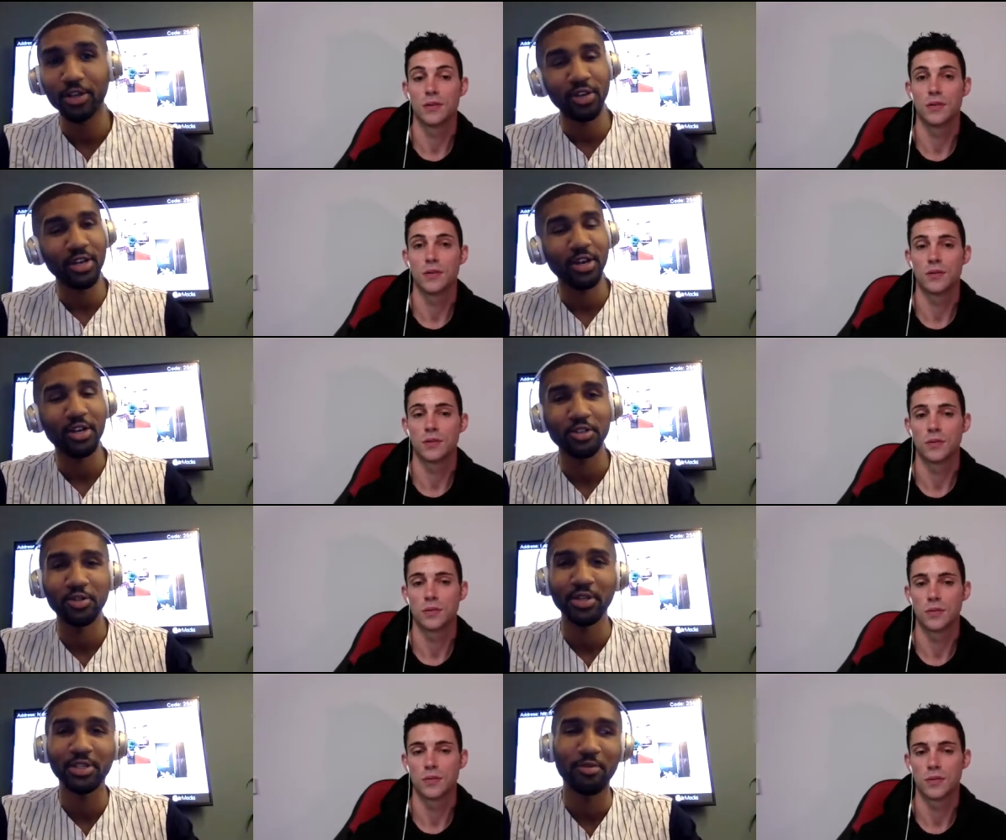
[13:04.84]
Speaker 1: to
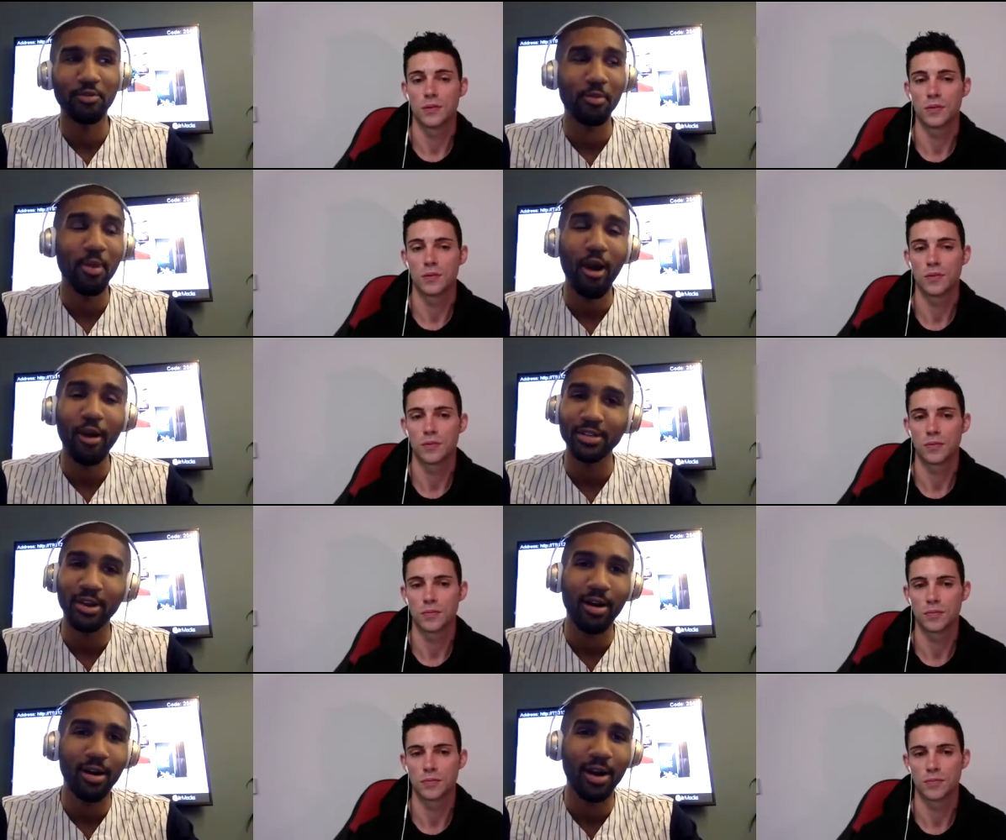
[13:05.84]
country, from heart to
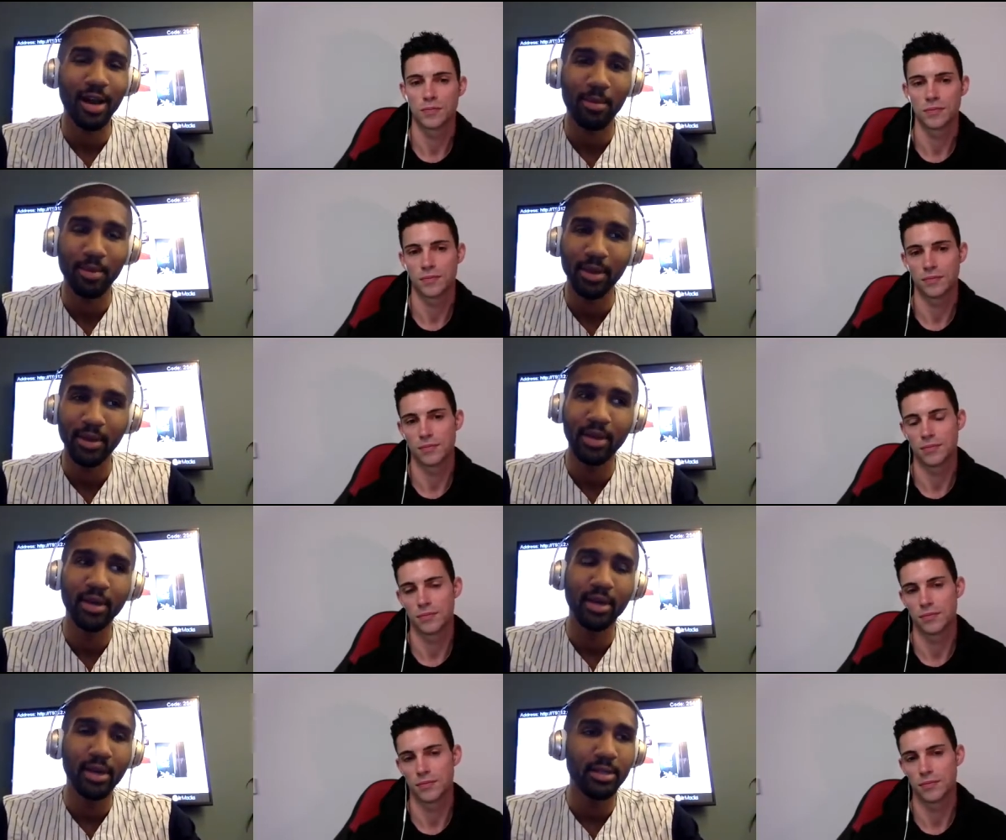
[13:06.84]
heart. I mean,
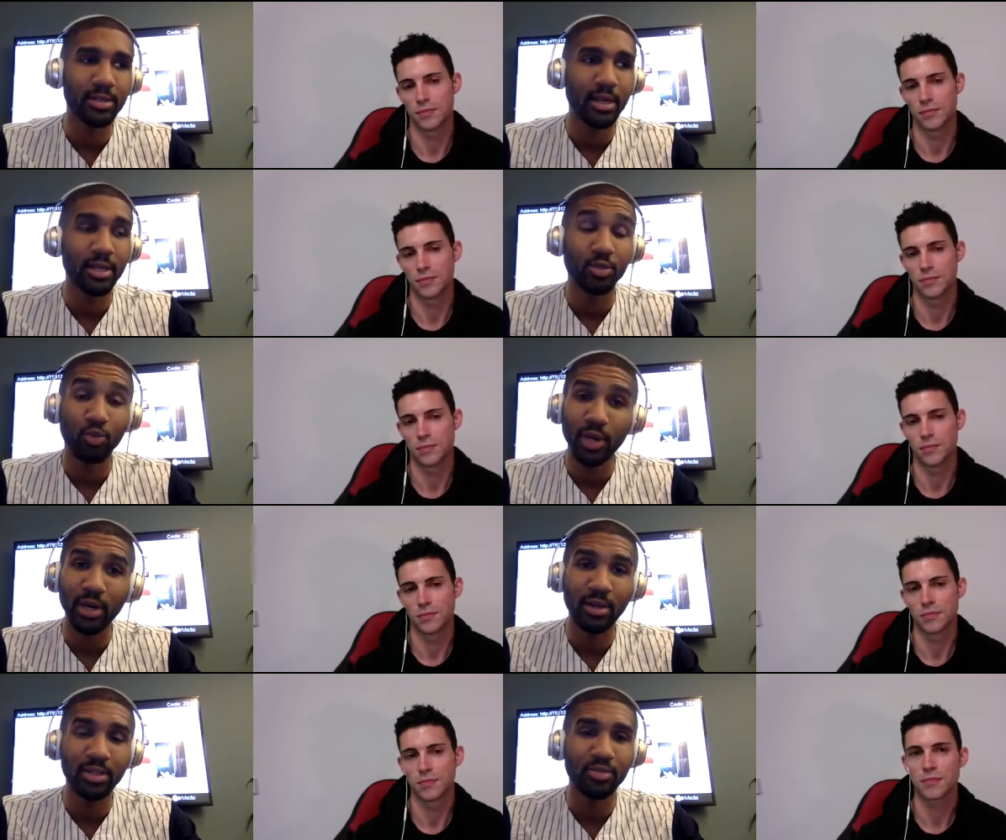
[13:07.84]
it's
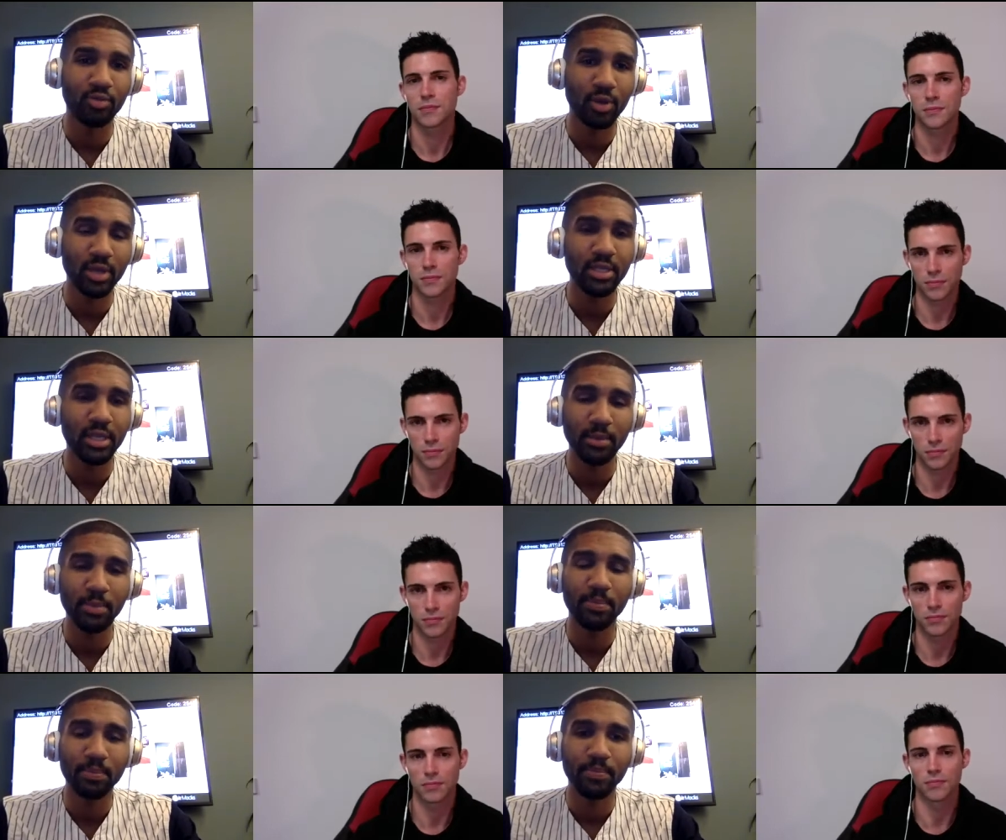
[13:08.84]
real. It's really deep.
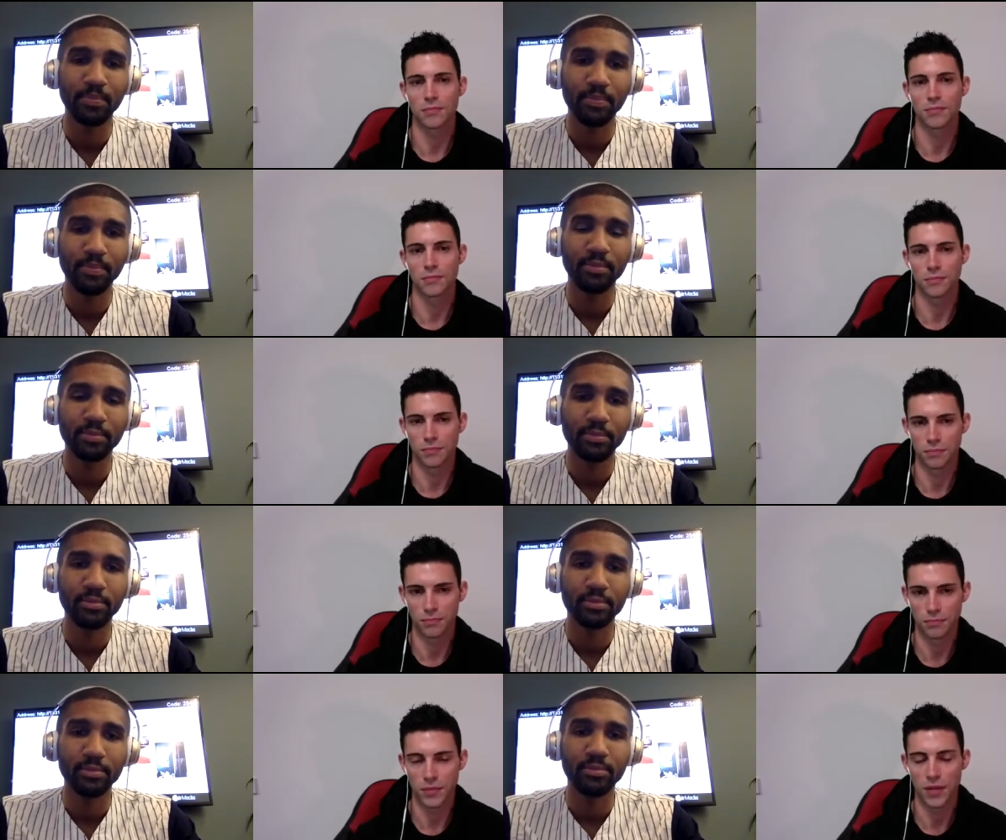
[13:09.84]
Mm-hmm.
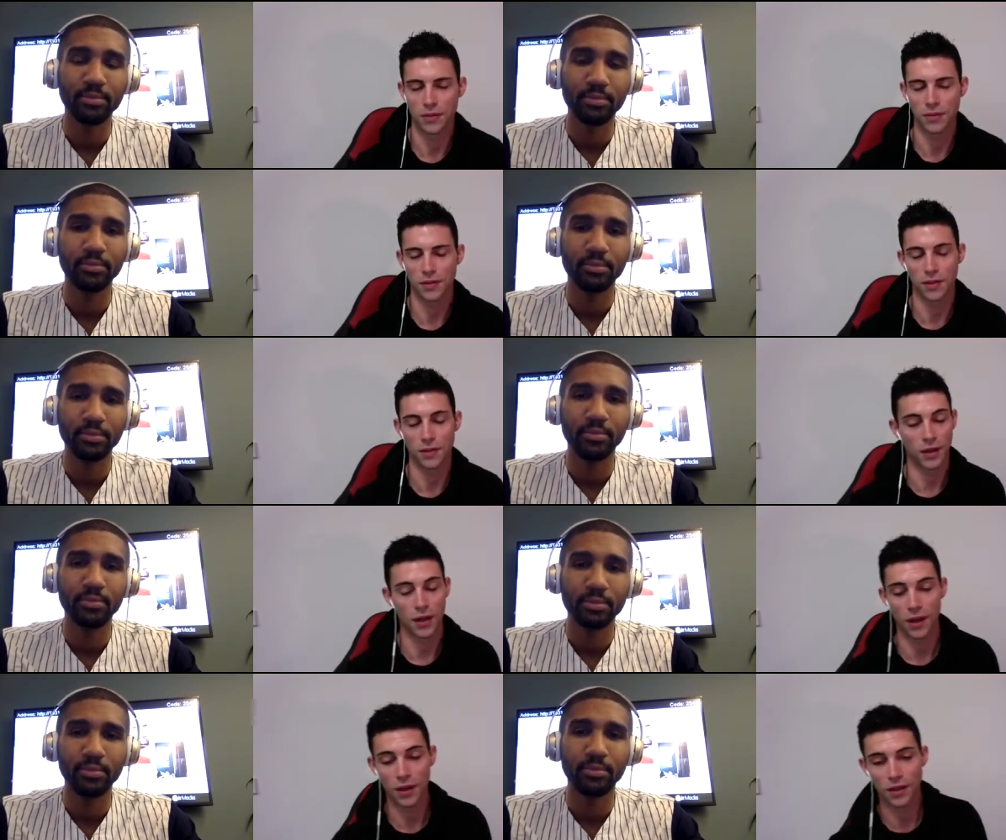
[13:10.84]
Mm-hmm.
Speaker 2: And
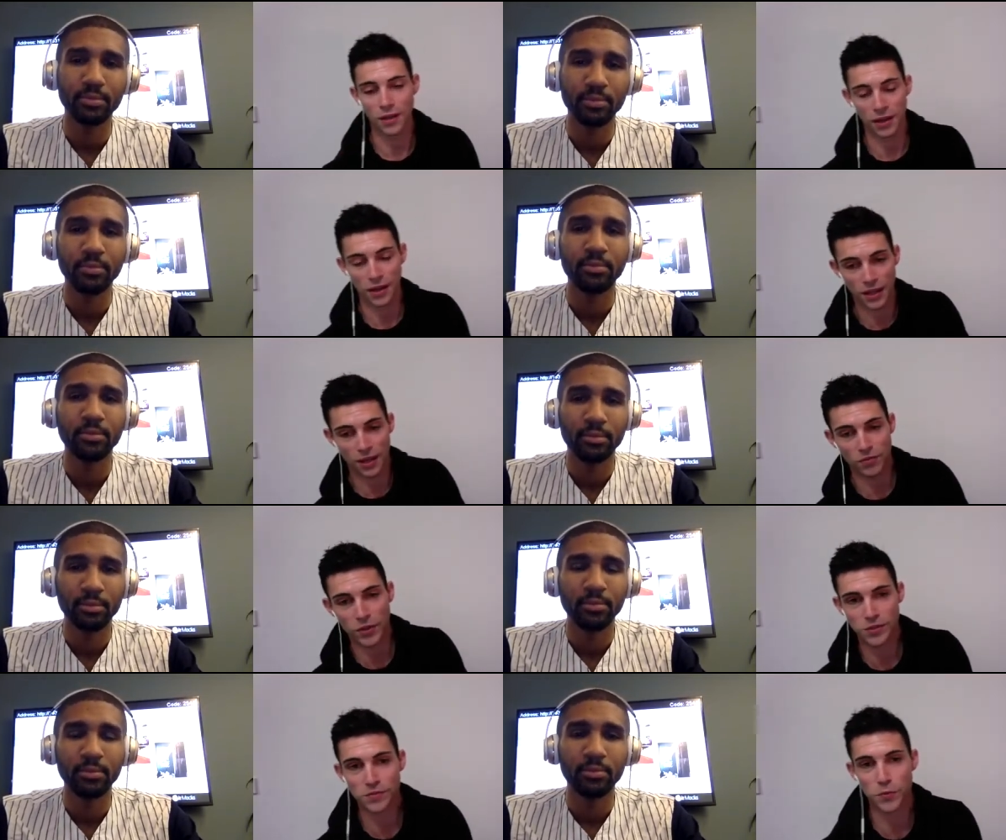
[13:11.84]
I love
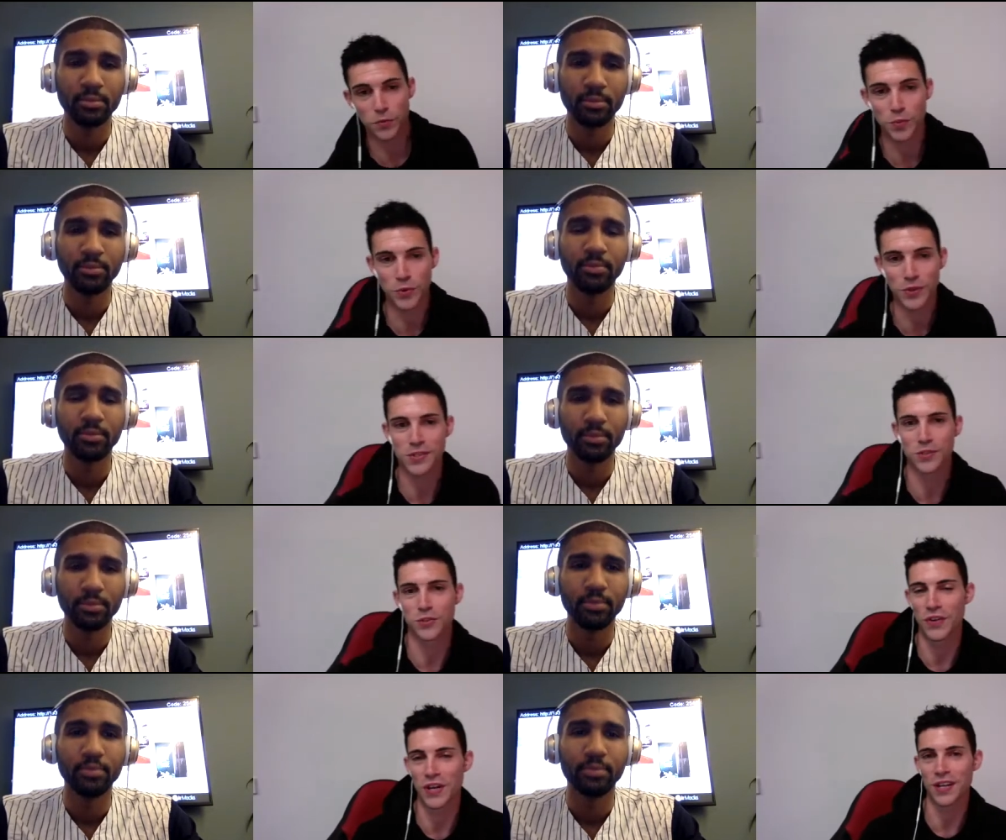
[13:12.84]
those 4 points,
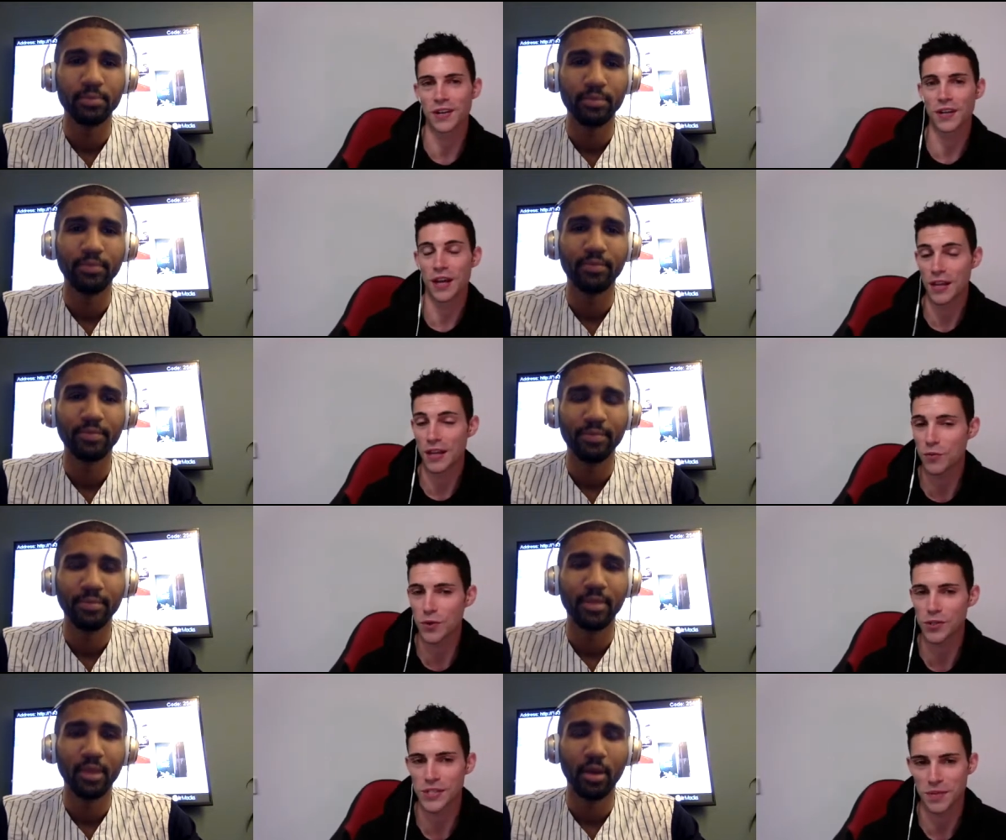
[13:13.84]
JuVan. And I love
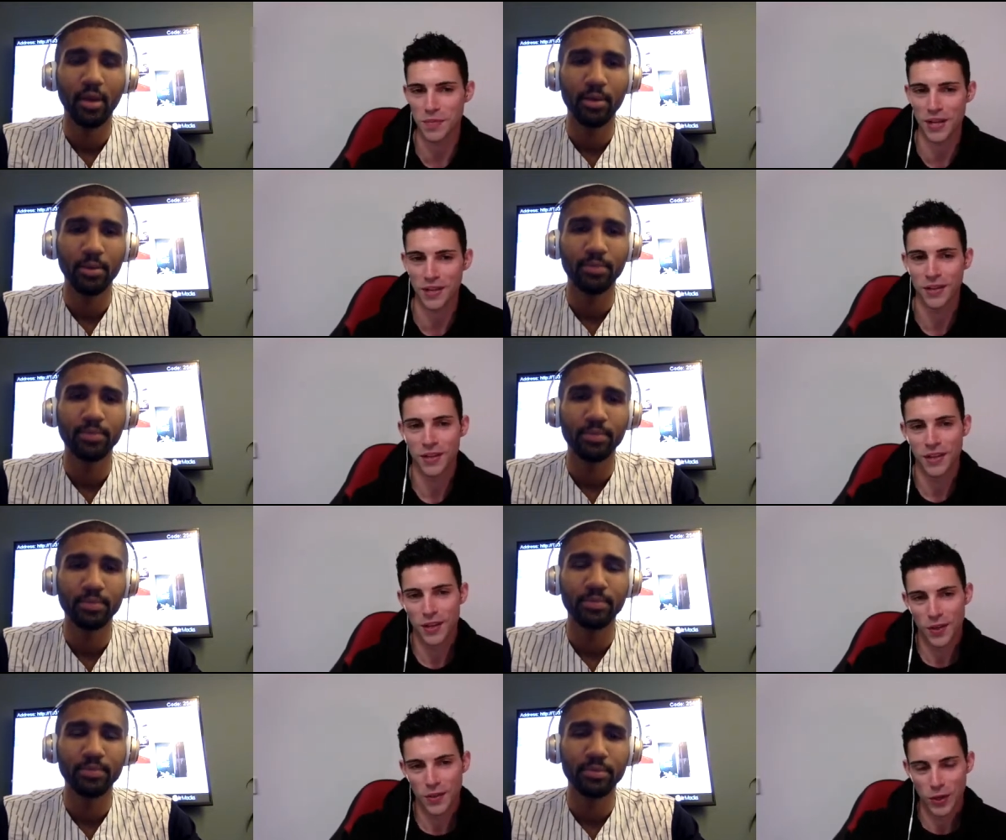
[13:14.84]
what you said about
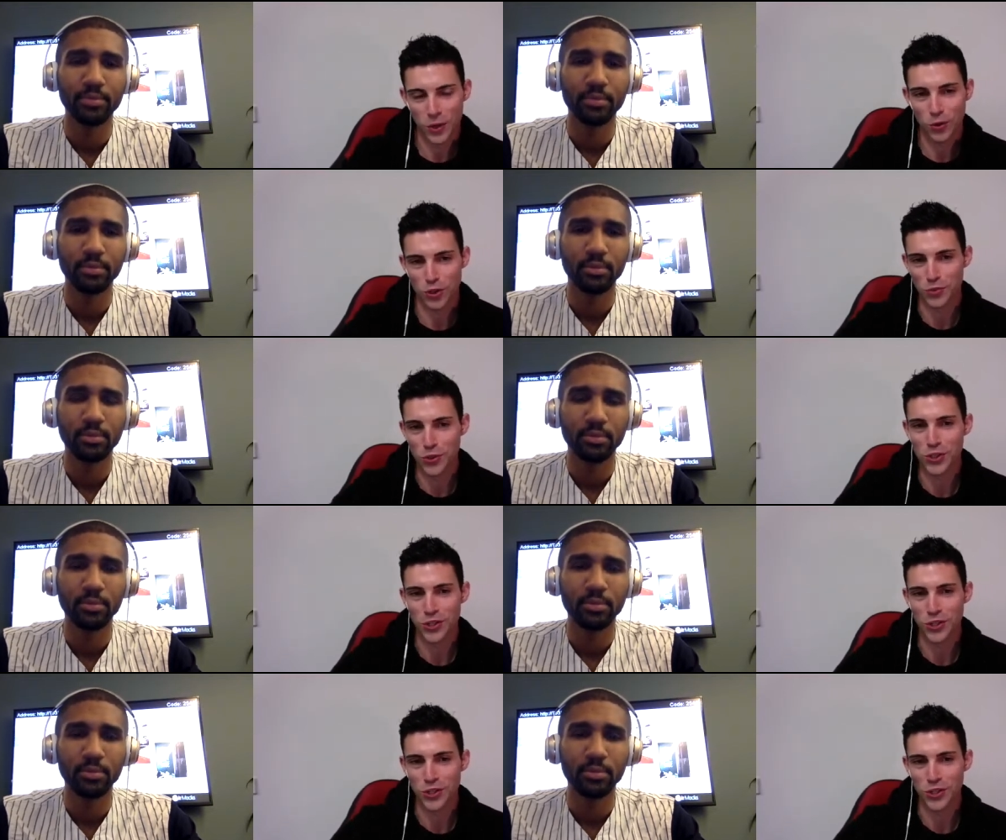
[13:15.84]
the contribution